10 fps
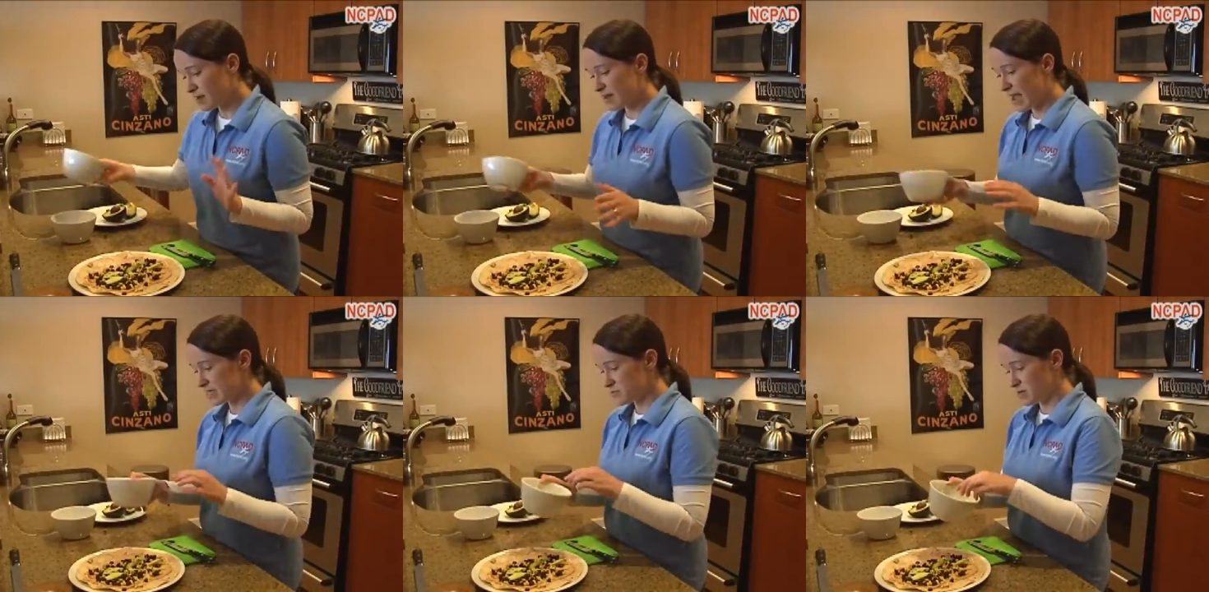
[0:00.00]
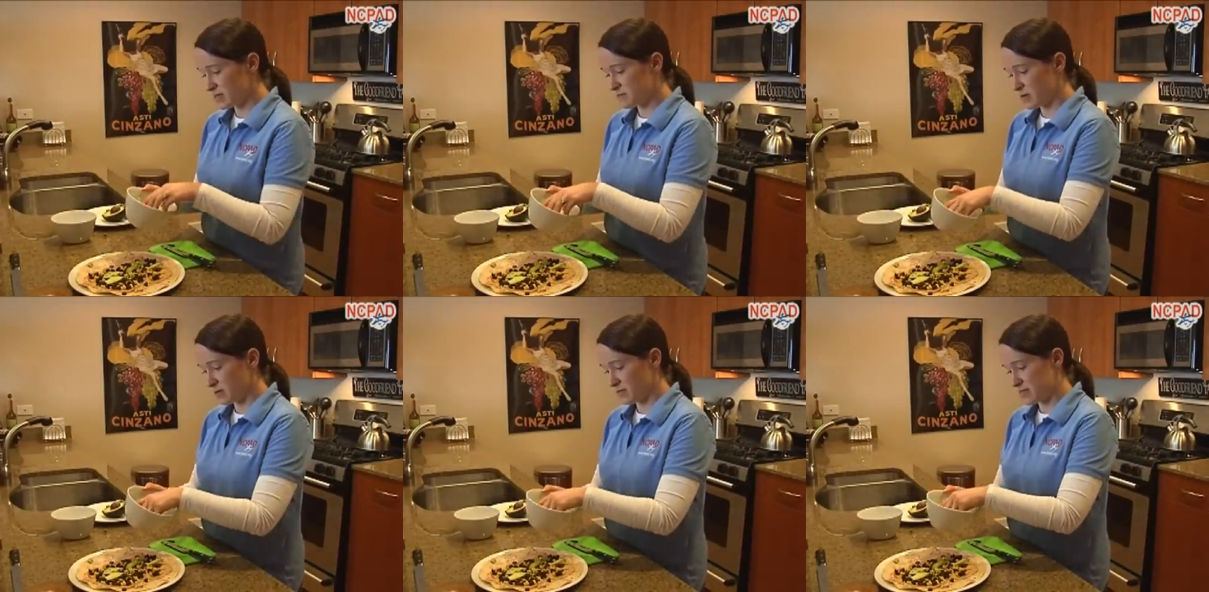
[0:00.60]
Next, we're going to
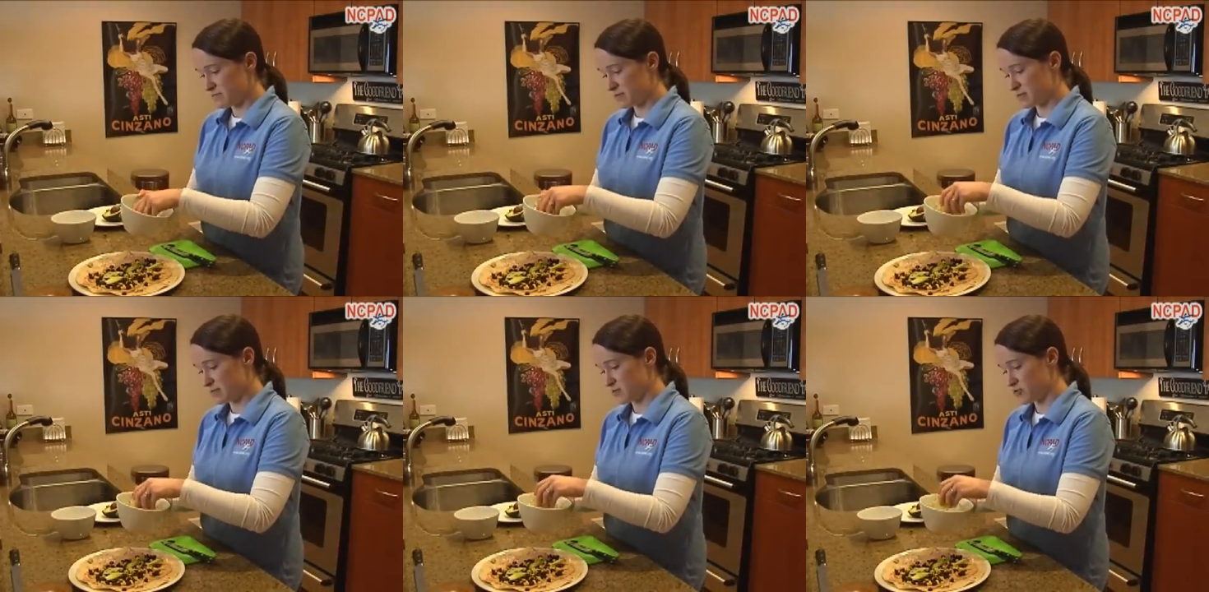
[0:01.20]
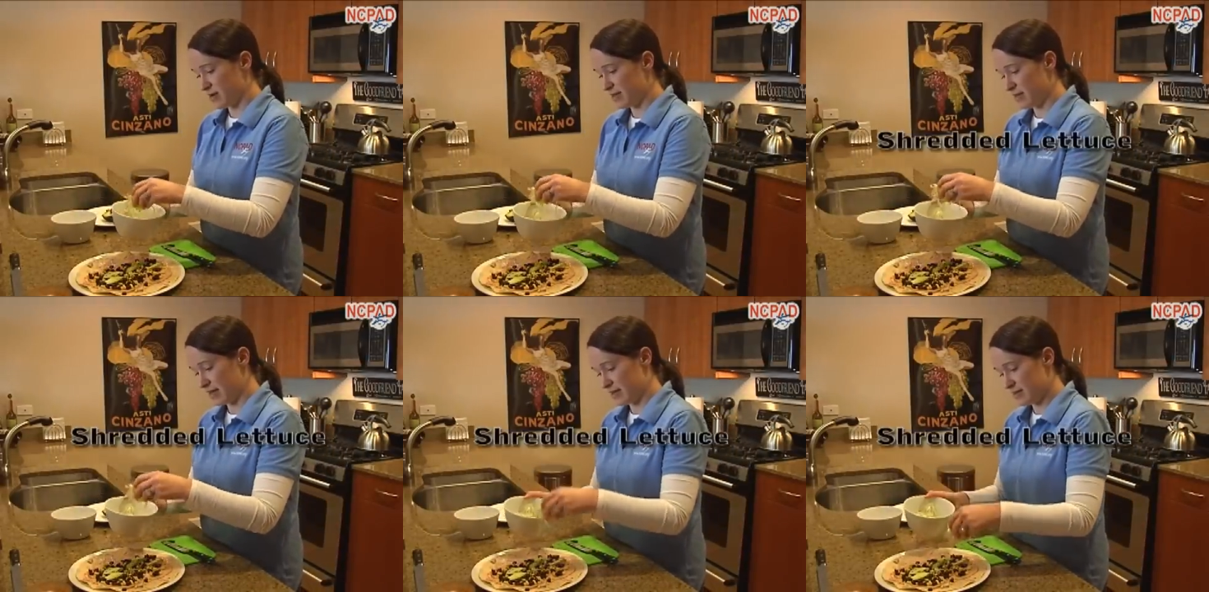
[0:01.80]
sprinkle this with some shredded
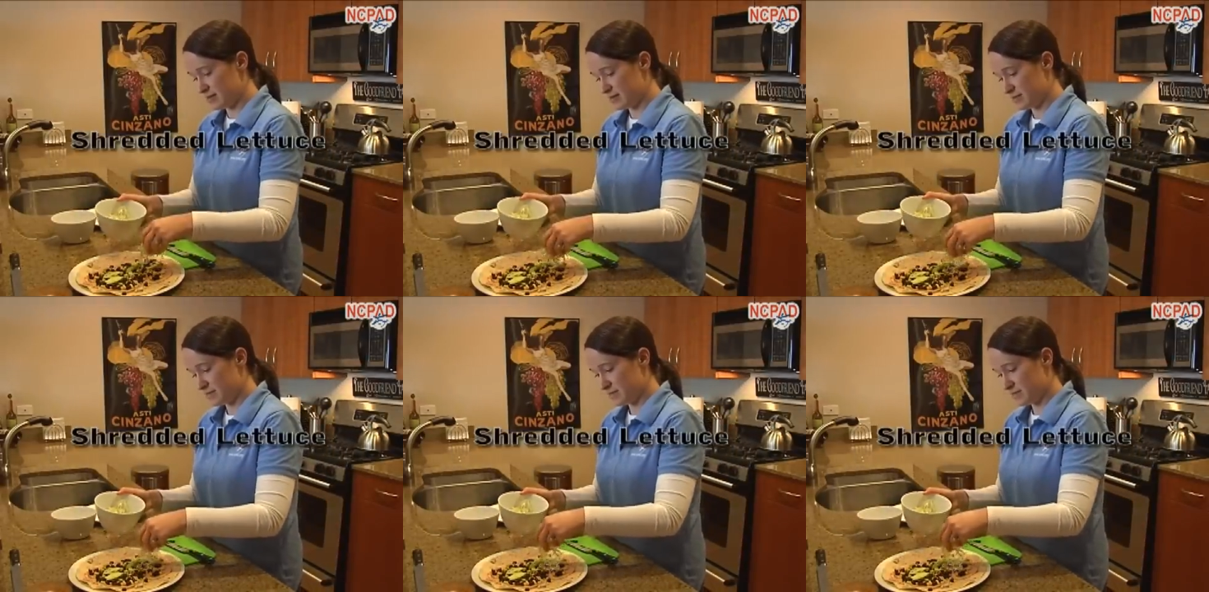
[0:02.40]
lettuce.